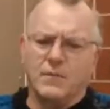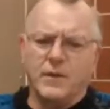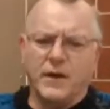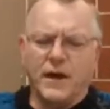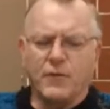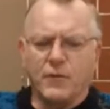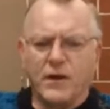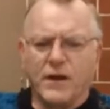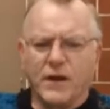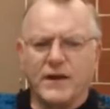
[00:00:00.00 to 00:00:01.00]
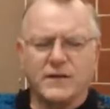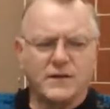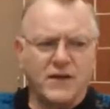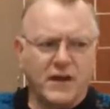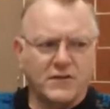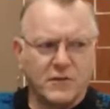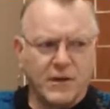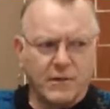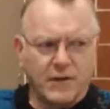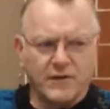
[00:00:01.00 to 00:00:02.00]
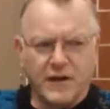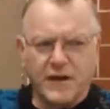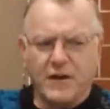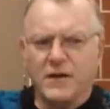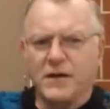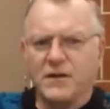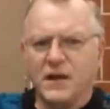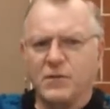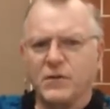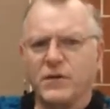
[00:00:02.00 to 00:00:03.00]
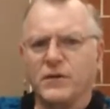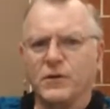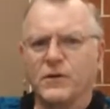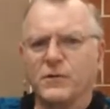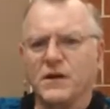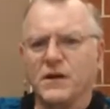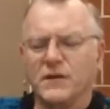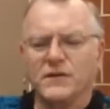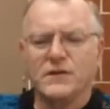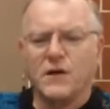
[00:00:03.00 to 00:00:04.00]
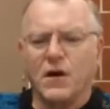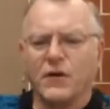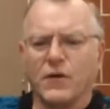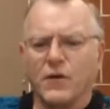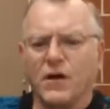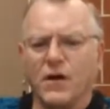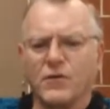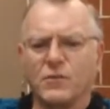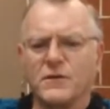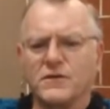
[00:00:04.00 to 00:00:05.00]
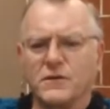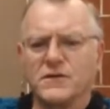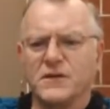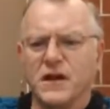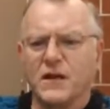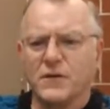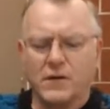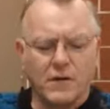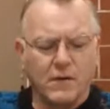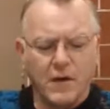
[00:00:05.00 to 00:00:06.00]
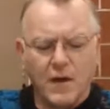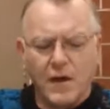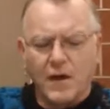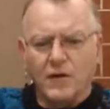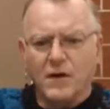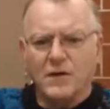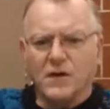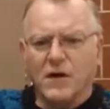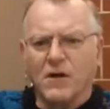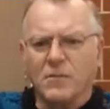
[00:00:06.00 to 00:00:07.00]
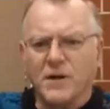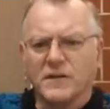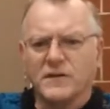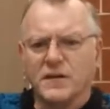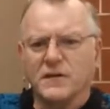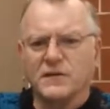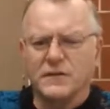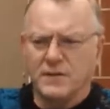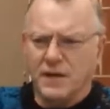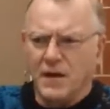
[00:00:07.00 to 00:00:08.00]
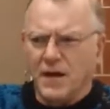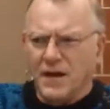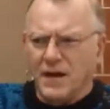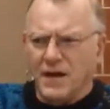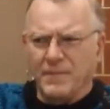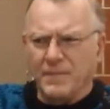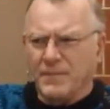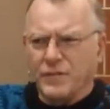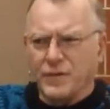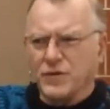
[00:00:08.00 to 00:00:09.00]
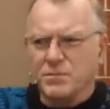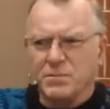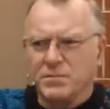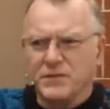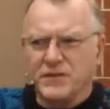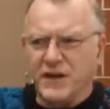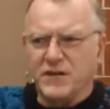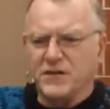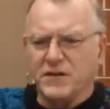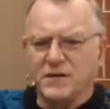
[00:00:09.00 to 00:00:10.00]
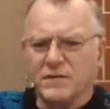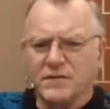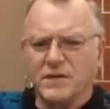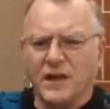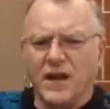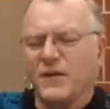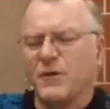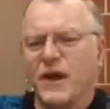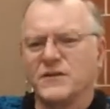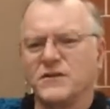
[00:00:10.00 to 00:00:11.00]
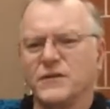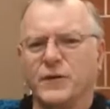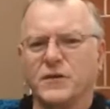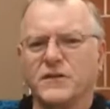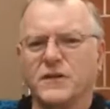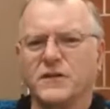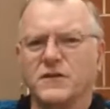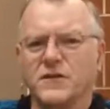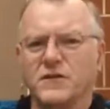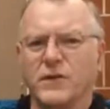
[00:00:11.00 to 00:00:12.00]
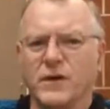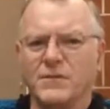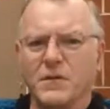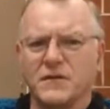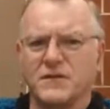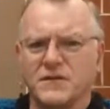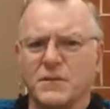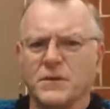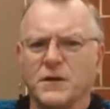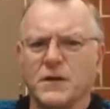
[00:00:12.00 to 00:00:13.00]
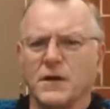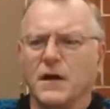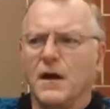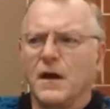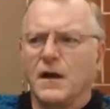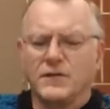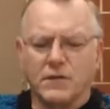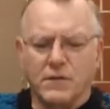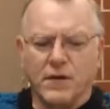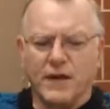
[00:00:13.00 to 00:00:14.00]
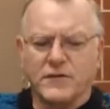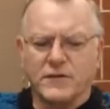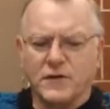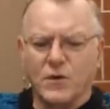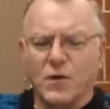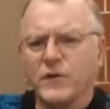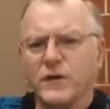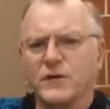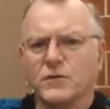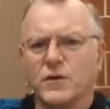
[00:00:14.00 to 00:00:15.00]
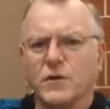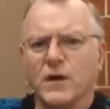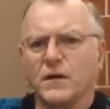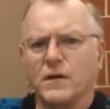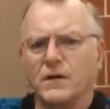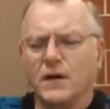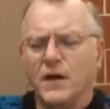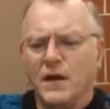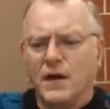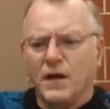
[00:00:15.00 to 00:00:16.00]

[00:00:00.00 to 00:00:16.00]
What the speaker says: but I really like the chance to be able to sit down at a table with 2 or 3 kids and call a group of students together and go, you guys all missed this first stage of the light reaction of photosynthesis. You've really missed something here. So let's go over this real quick. And